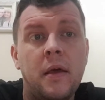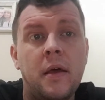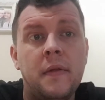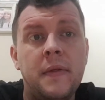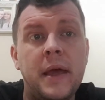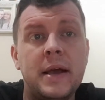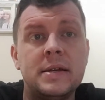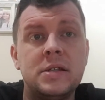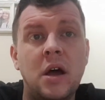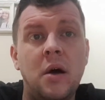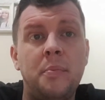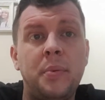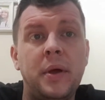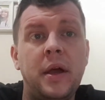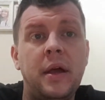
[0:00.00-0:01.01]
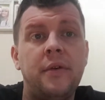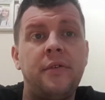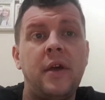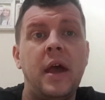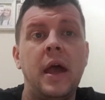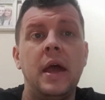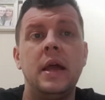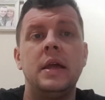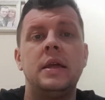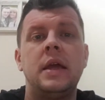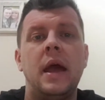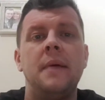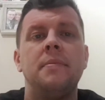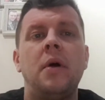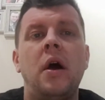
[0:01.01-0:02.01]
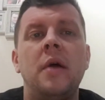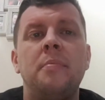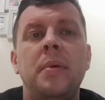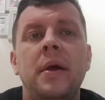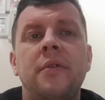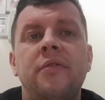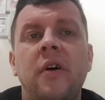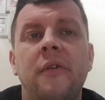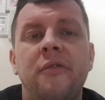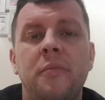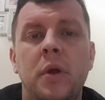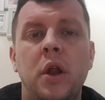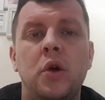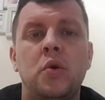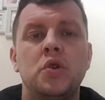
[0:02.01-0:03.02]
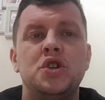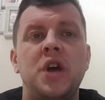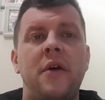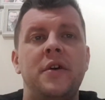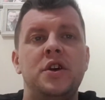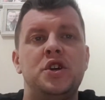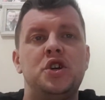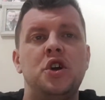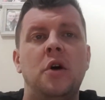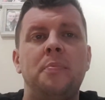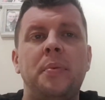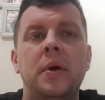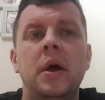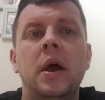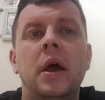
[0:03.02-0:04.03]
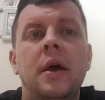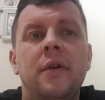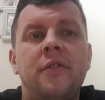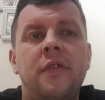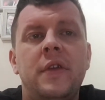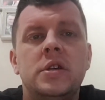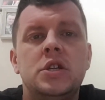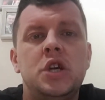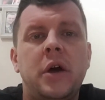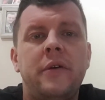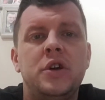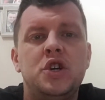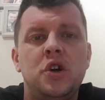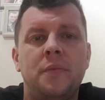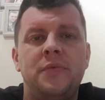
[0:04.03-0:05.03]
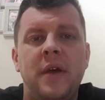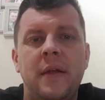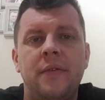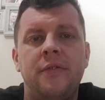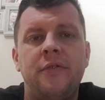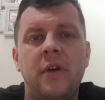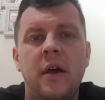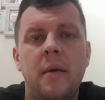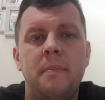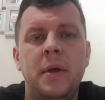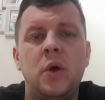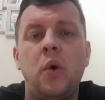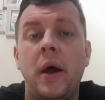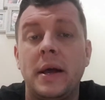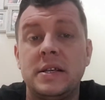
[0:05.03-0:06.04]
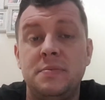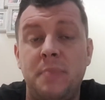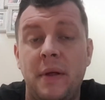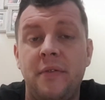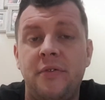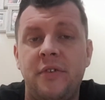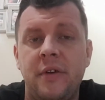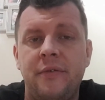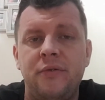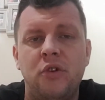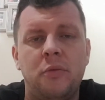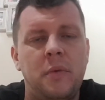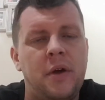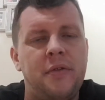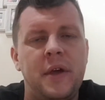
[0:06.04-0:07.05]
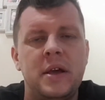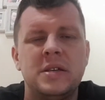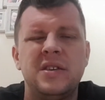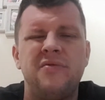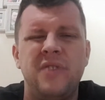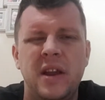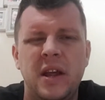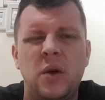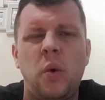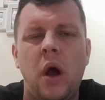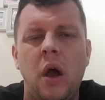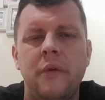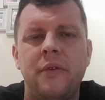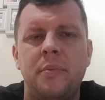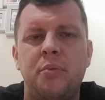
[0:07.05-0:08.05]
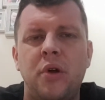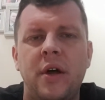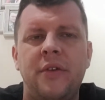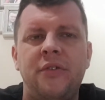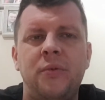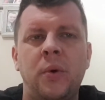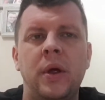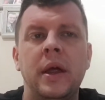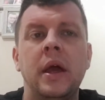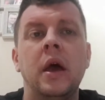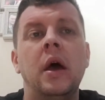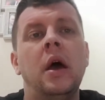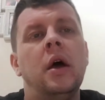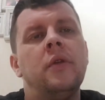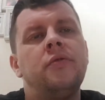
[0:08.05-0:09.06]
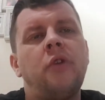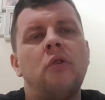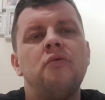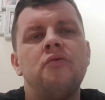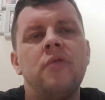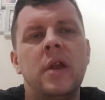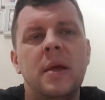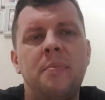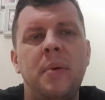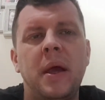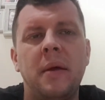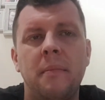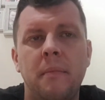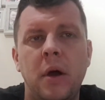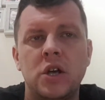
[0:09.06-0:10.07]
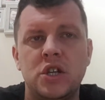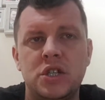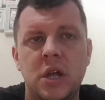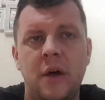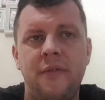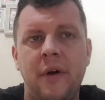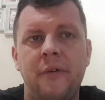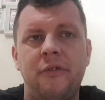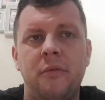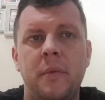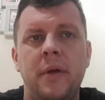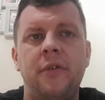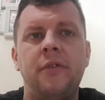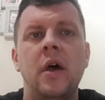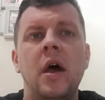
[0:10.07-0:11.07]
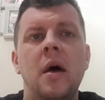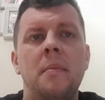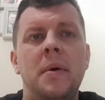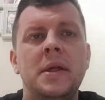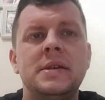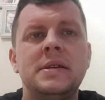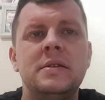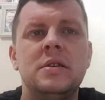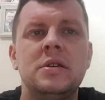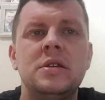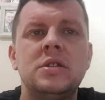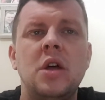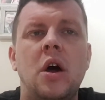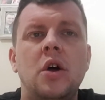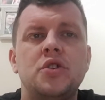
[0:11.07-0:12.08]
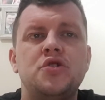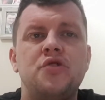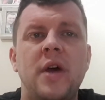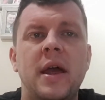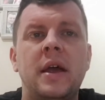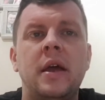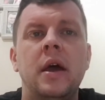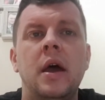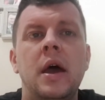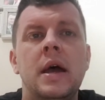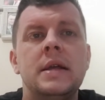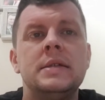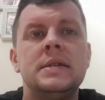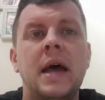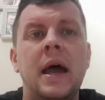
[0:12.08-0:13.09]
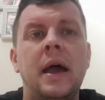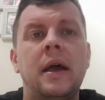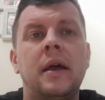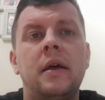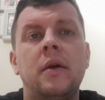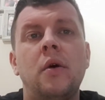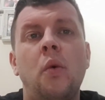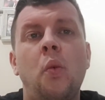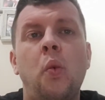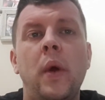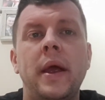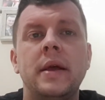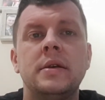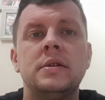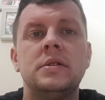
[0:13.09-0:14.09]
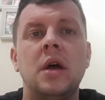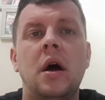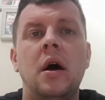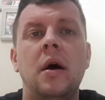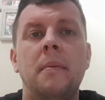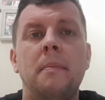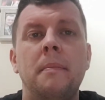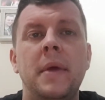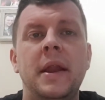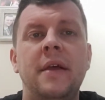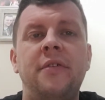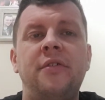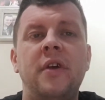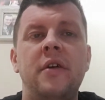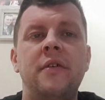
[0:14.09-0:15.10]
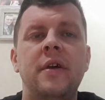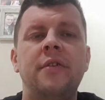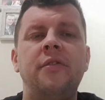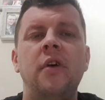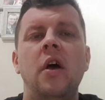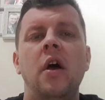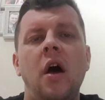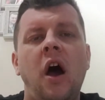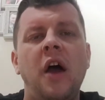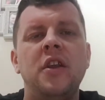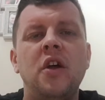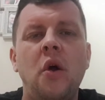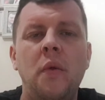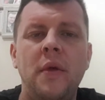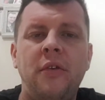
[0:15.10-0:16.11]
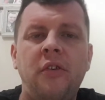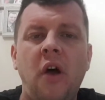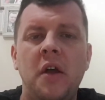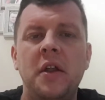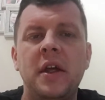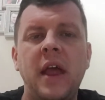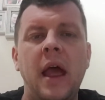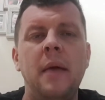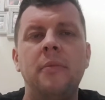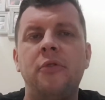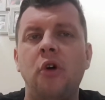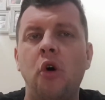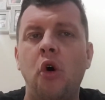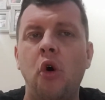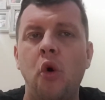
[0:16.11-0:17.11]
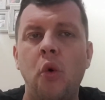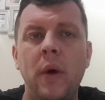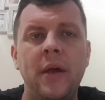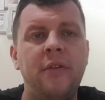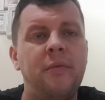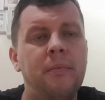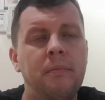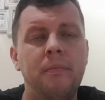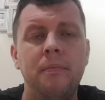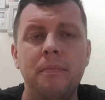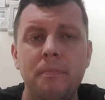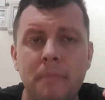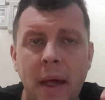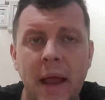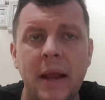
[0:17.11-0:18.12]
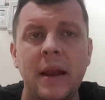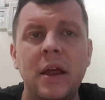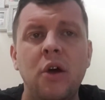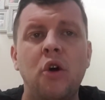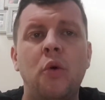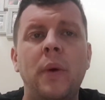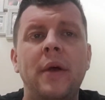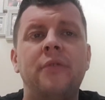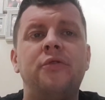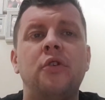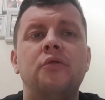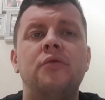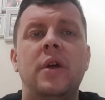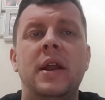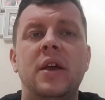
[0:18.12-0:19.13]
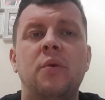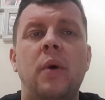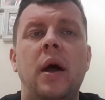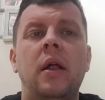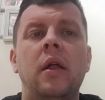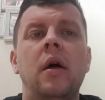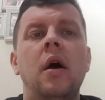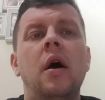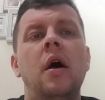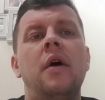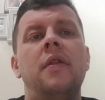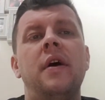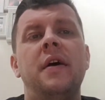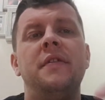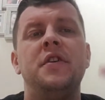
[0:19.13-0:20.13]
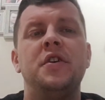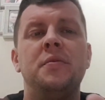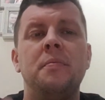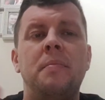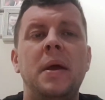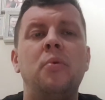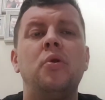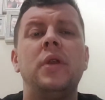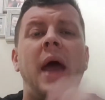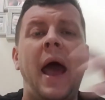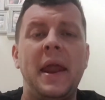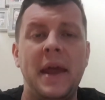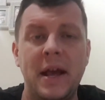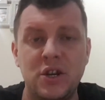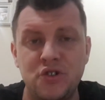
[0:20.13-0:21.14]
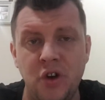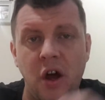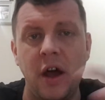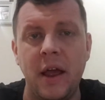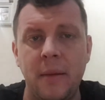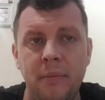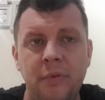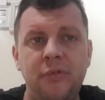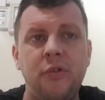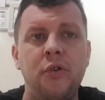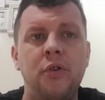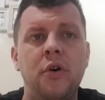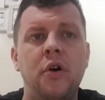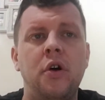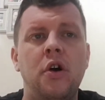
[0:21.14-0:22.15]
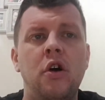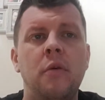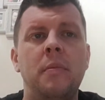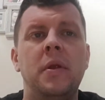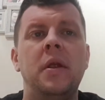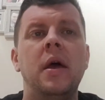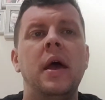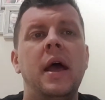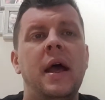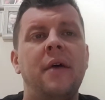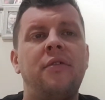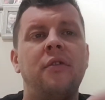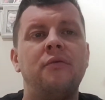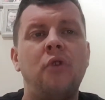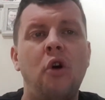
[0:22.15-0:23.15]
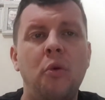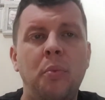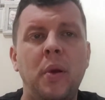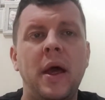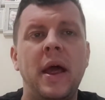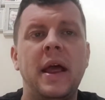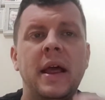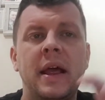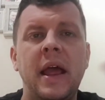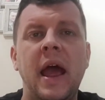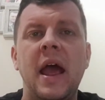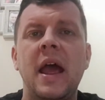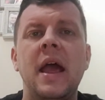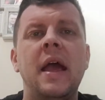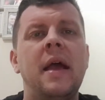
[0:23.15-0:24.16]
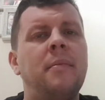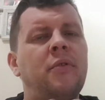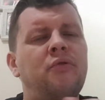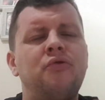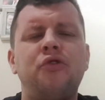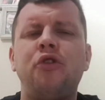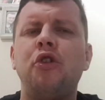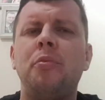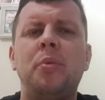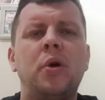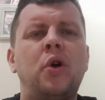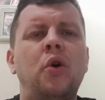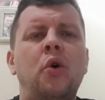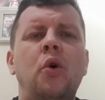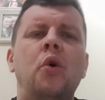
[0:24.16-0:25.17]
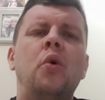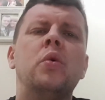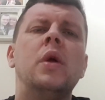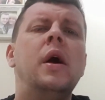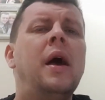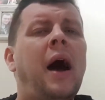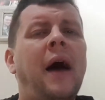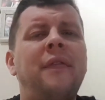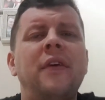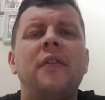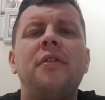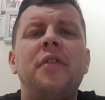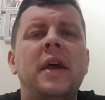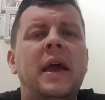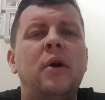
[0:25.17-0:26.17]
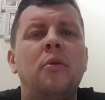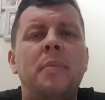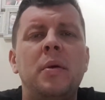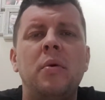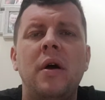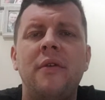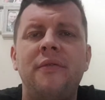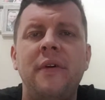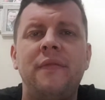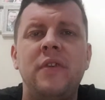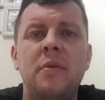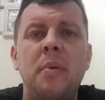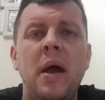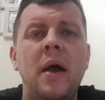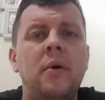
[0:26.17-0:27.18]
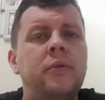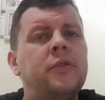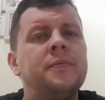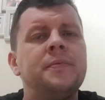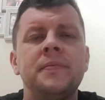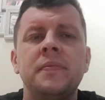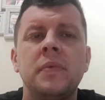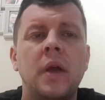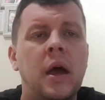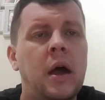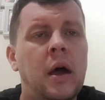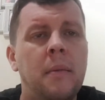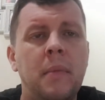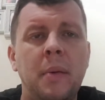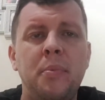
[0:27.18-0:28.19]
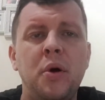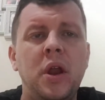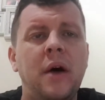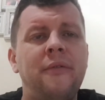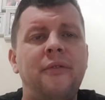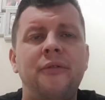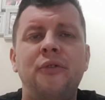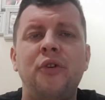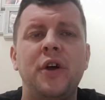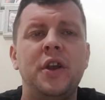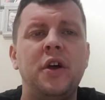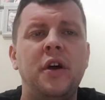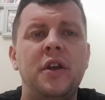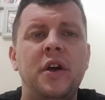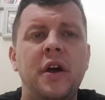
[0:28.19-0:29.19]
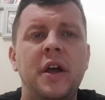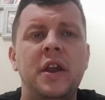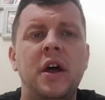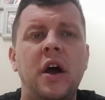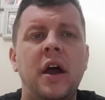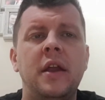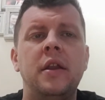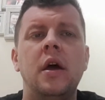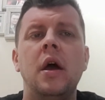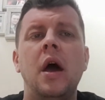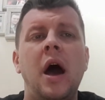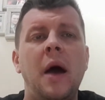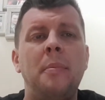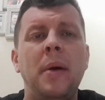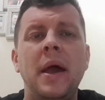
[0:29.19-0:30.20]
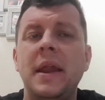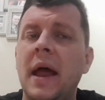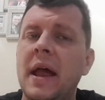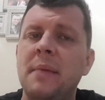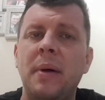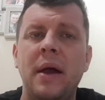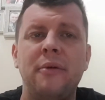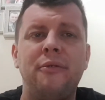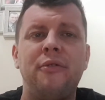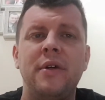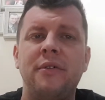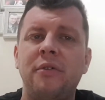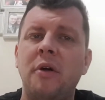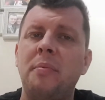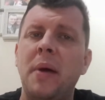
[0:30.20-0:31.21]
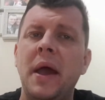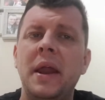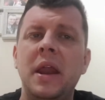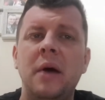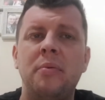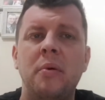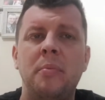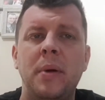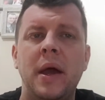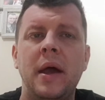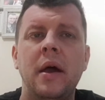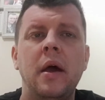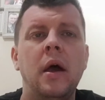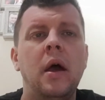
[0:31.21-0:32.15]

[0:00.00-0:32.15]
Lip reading: Next up is a game that I picked up from a local charity shop. So this charity shop tends to be quite expensive. Normally things are really quite overpriced, so I don't really pick much stuff up from this. But this is a Star Trek TAC Wing Starter mini-series. I know these kind of games mainly always do really well. That people can add extra items to them, and it's a role-playing game. It's super cool. I didn't think it would be worth £50. I put it up for $49.99. I paid £8 for it, so I paid up a bit,